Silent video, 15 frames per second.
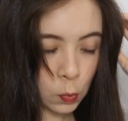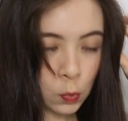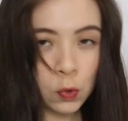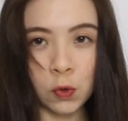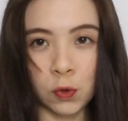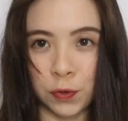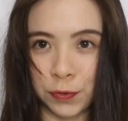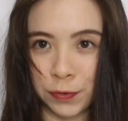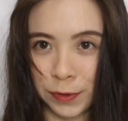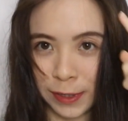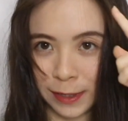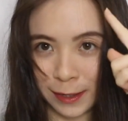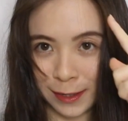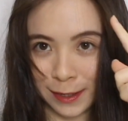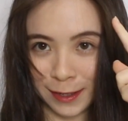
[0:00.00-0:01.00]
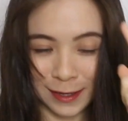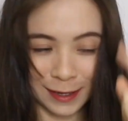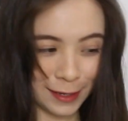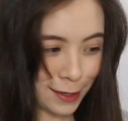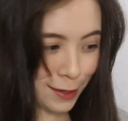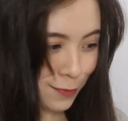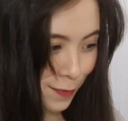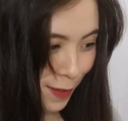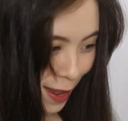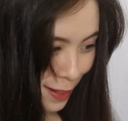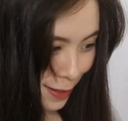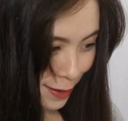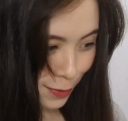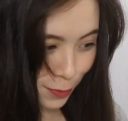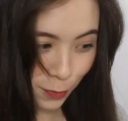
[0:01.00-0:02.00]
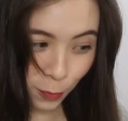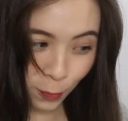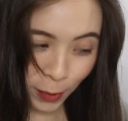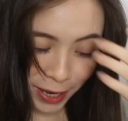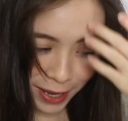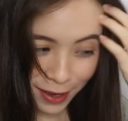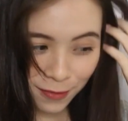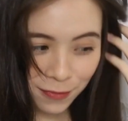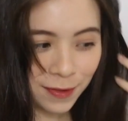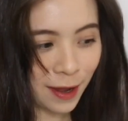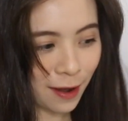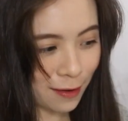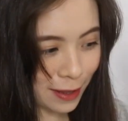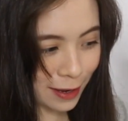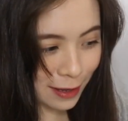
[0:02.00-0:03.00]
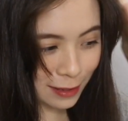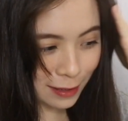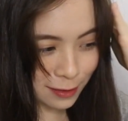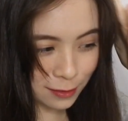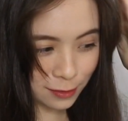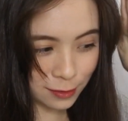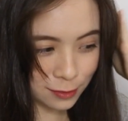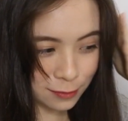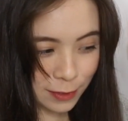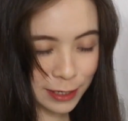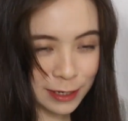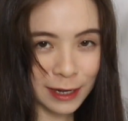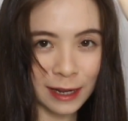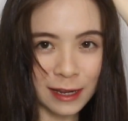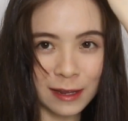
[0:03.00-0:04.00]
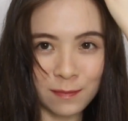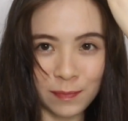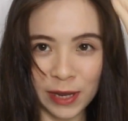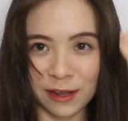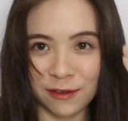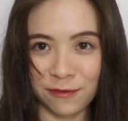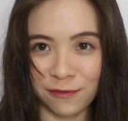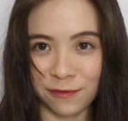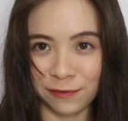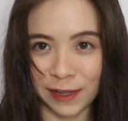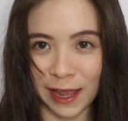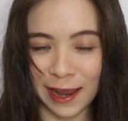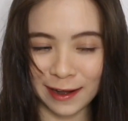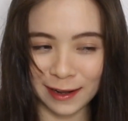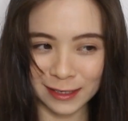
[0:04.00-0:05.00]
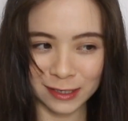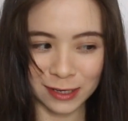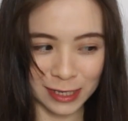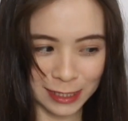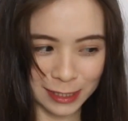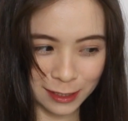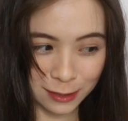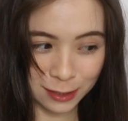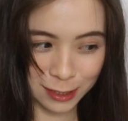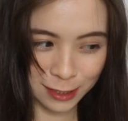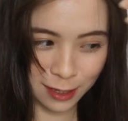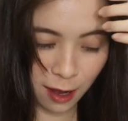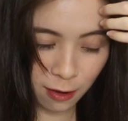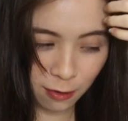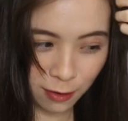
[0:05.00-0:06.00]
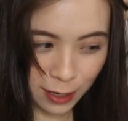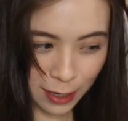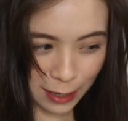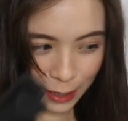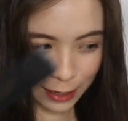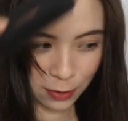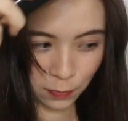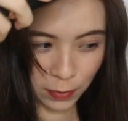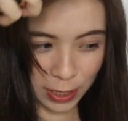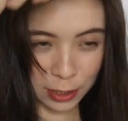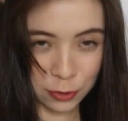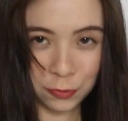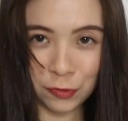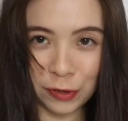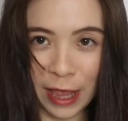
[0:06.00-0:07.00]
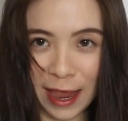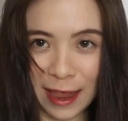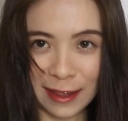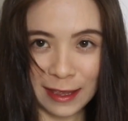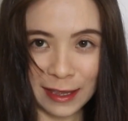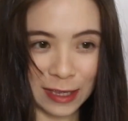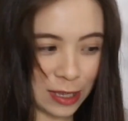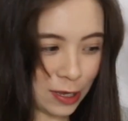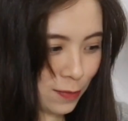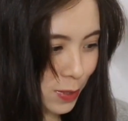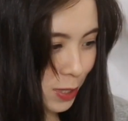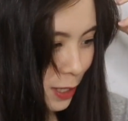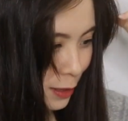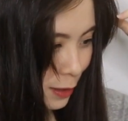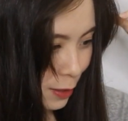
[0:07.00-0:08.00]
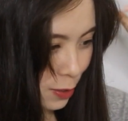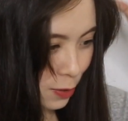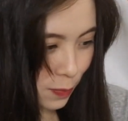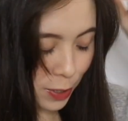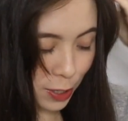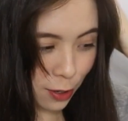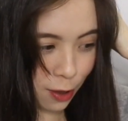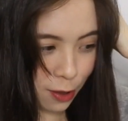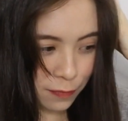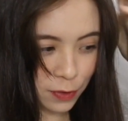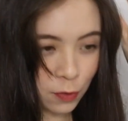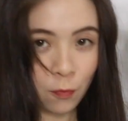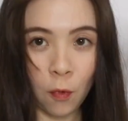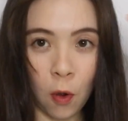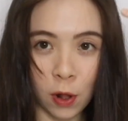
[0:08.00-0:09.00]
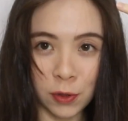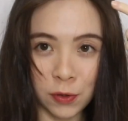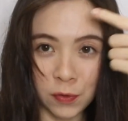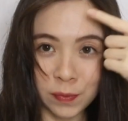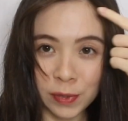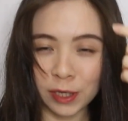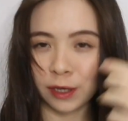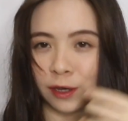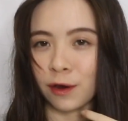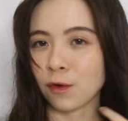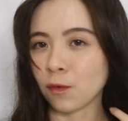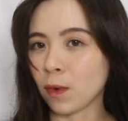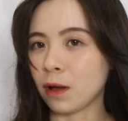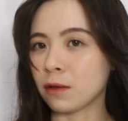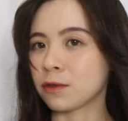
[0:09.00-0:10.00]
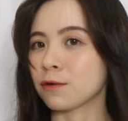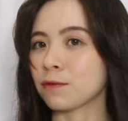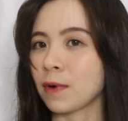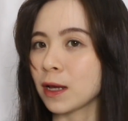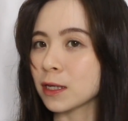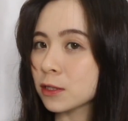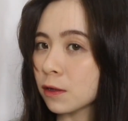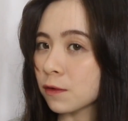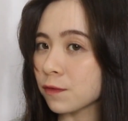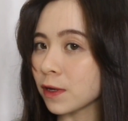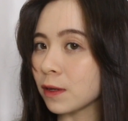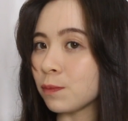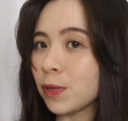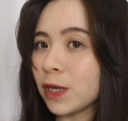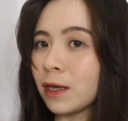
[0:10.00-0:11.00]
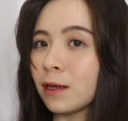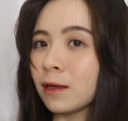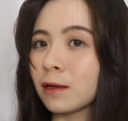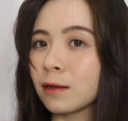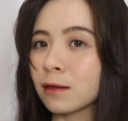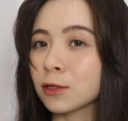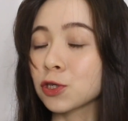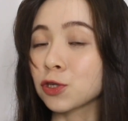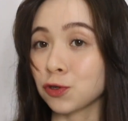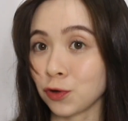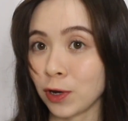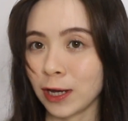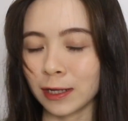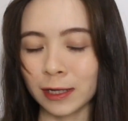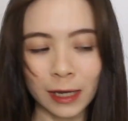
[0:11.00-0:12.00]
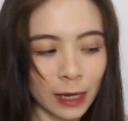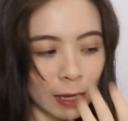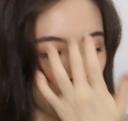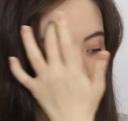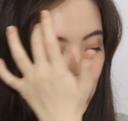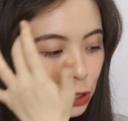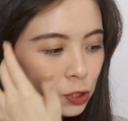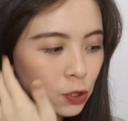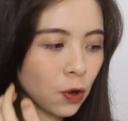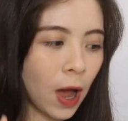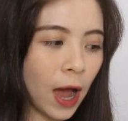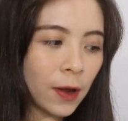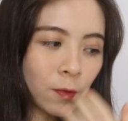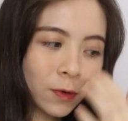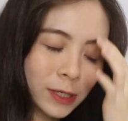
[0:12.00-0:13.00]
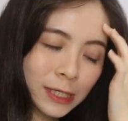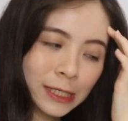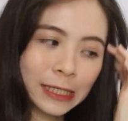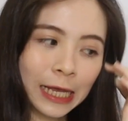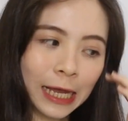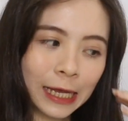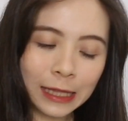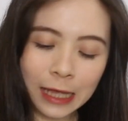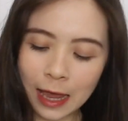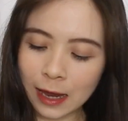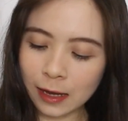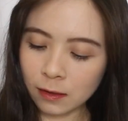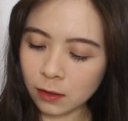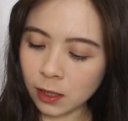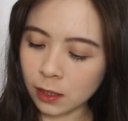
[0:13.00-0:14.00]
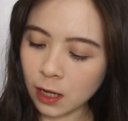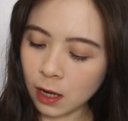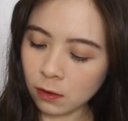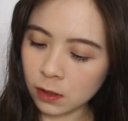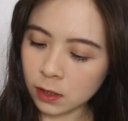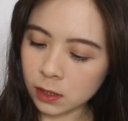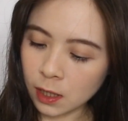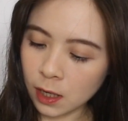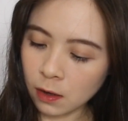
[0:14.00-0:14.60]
Oof. Give that little wave there, like a little, rather than it being flat as you can see just now. When I do that, it gives a little bit of the volume here while the rest of it being straight. So I would say that, okay, now it's